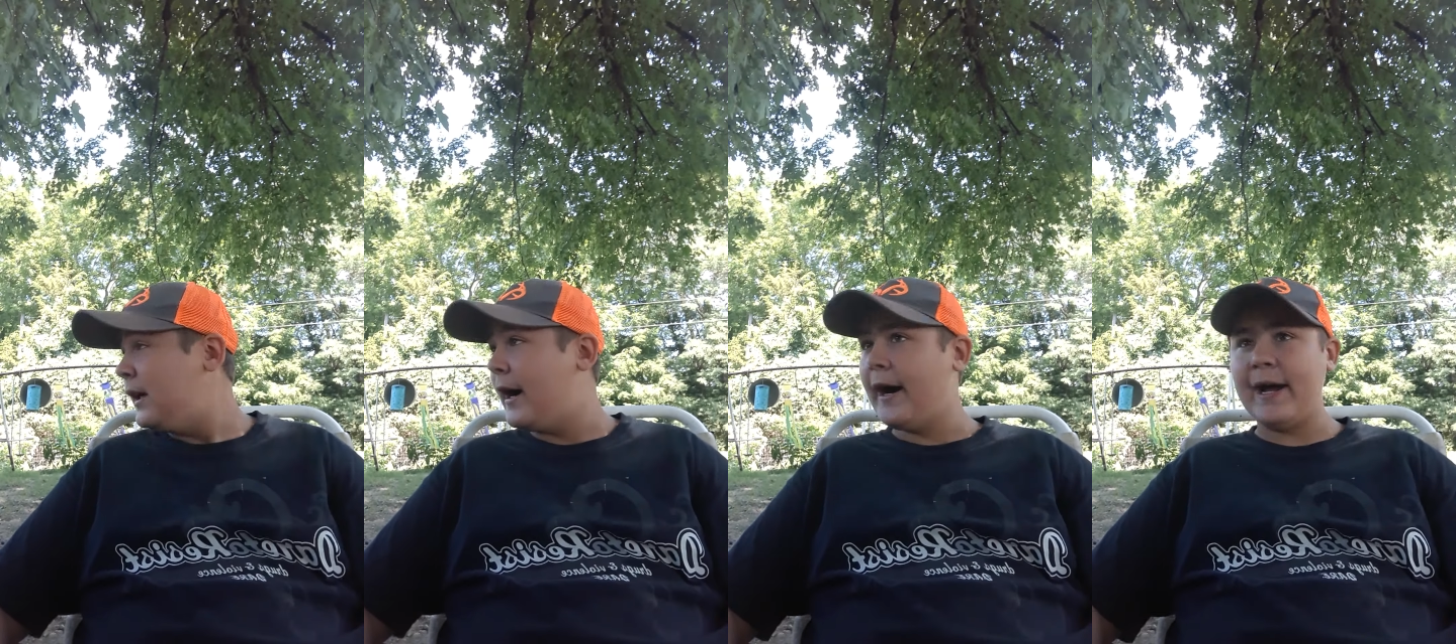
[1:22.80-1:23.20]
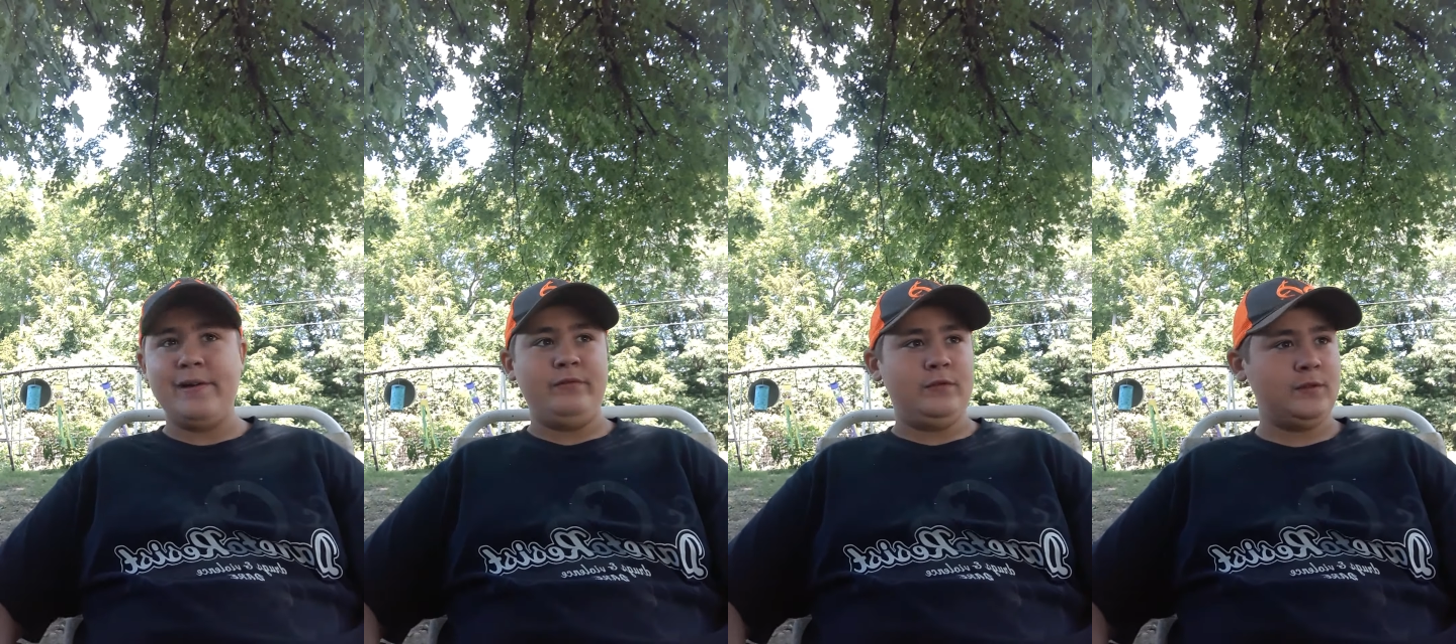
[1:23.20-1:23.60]
I
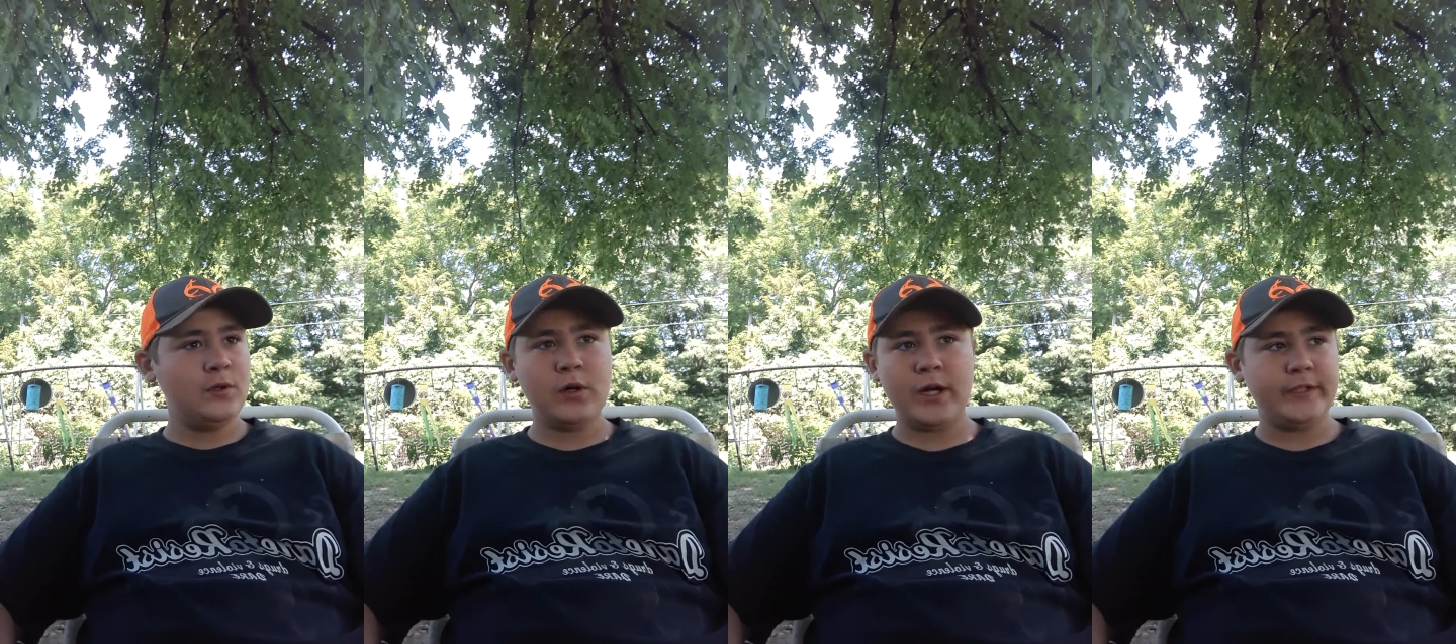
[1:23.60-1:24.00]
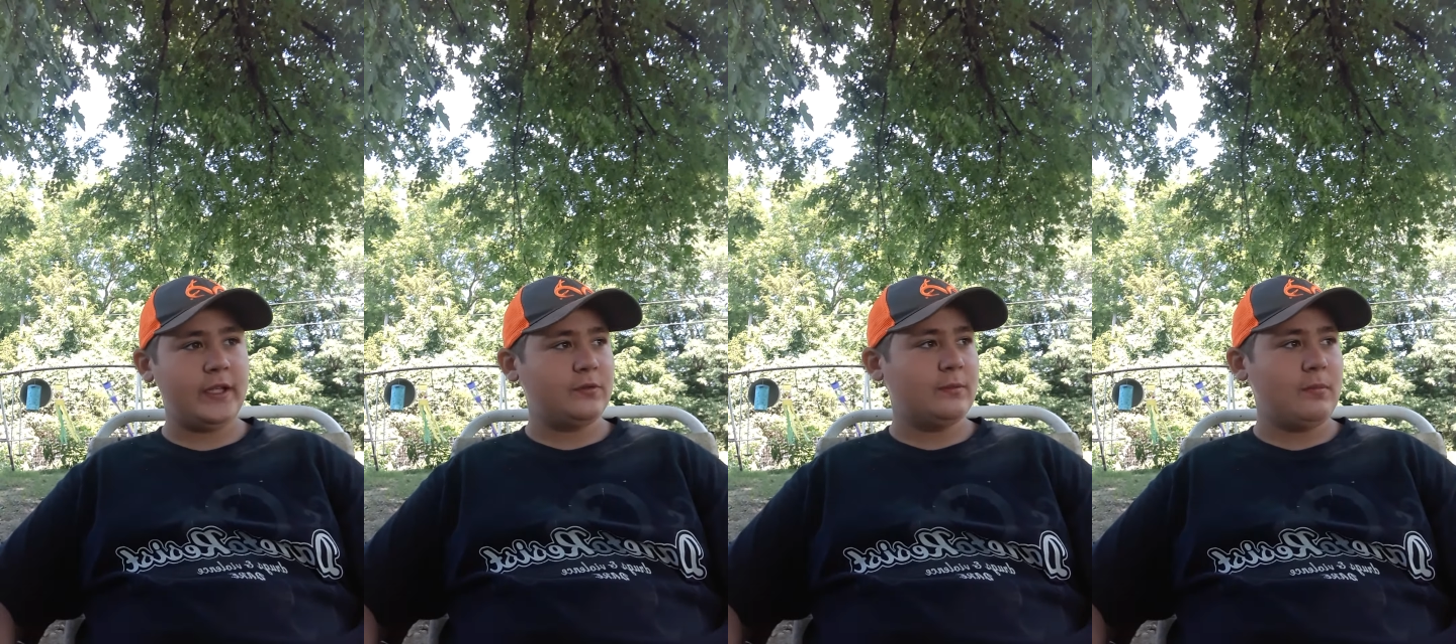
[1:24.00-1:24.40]
have no
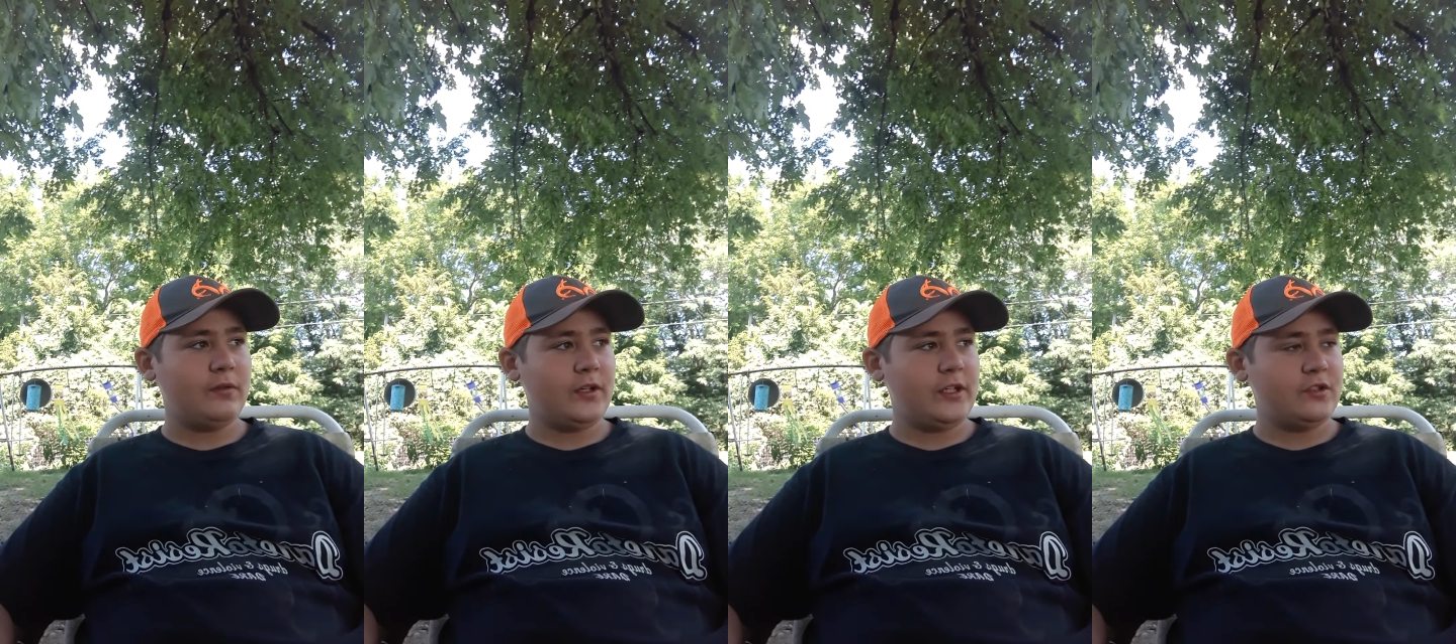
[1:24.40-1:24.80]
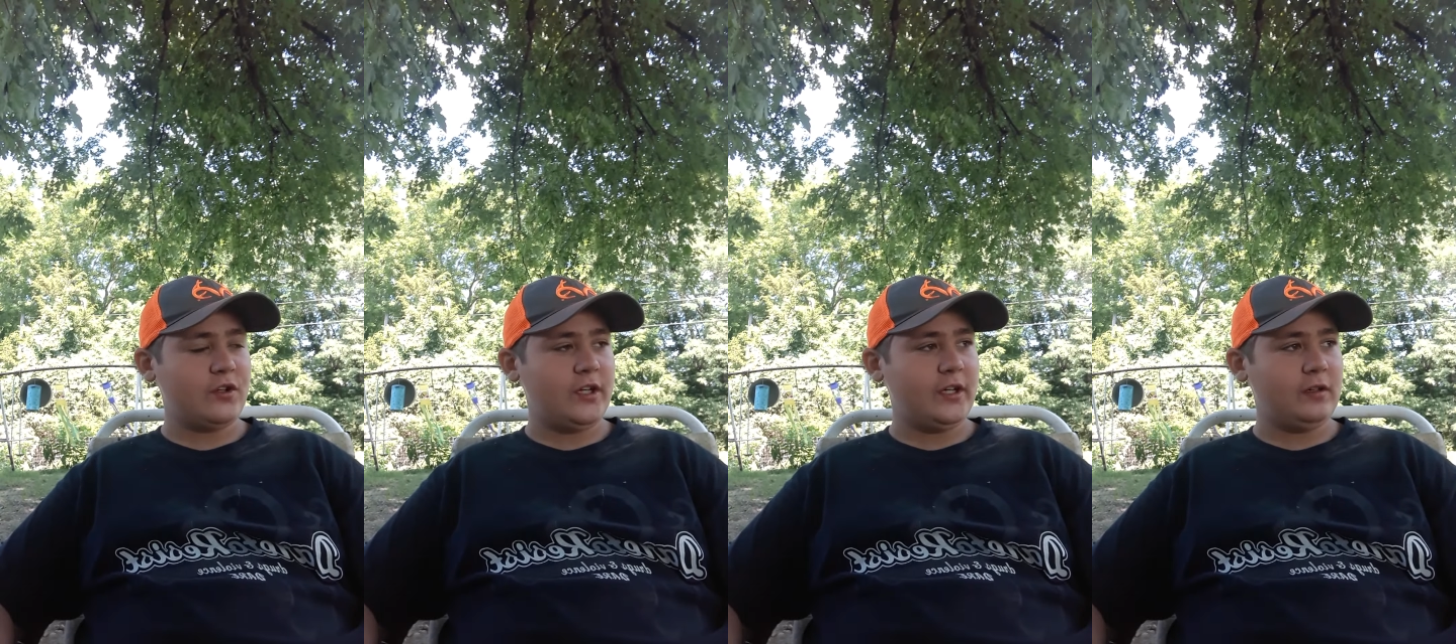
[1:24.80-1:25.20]
idea what month it is
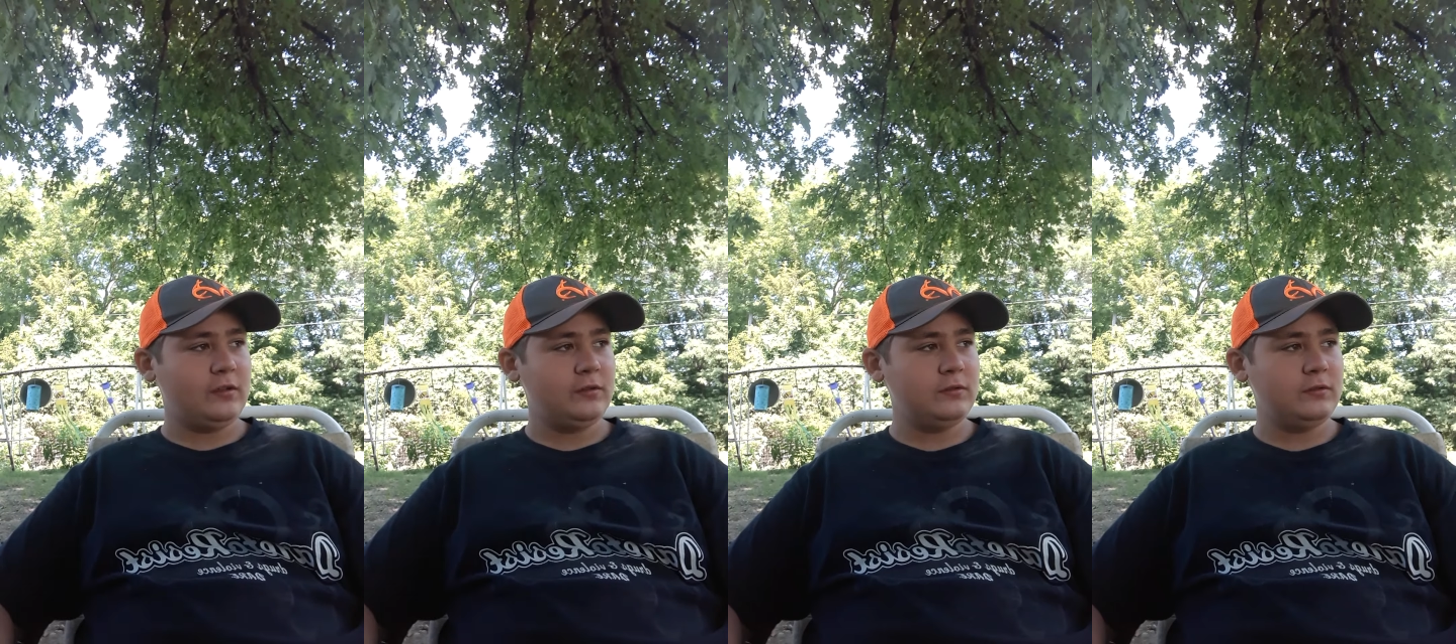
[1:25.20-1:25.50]
right now.